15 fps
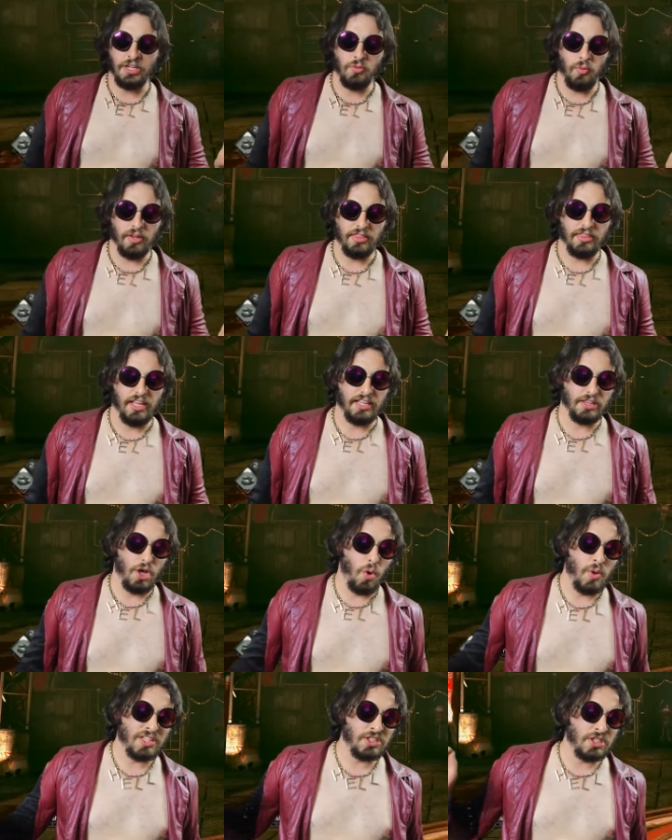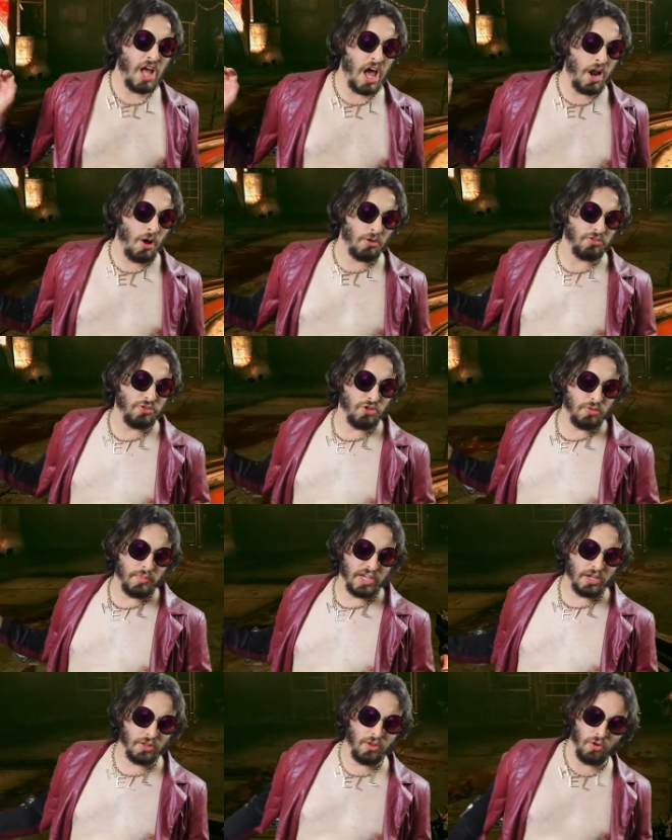you one thing, though. It's not all doom
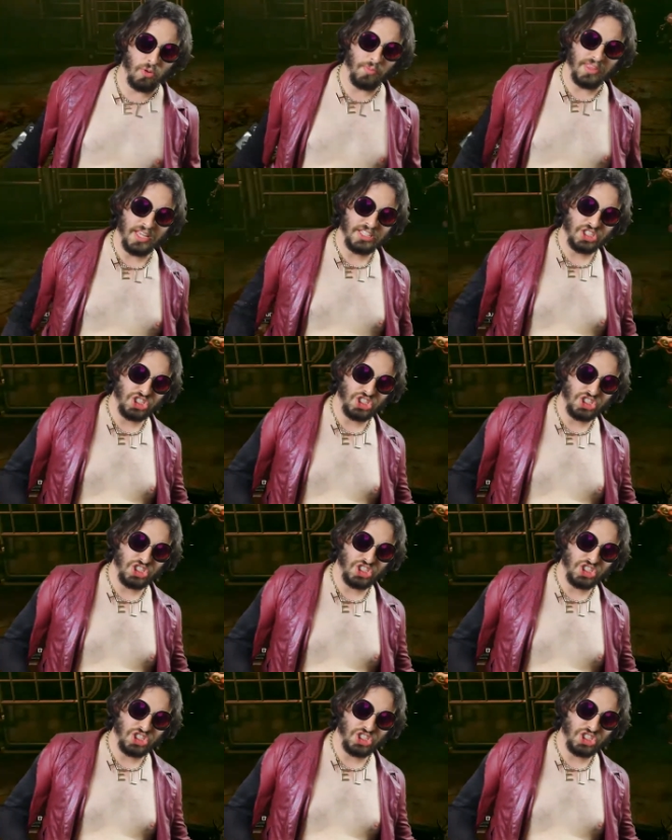and gloom. This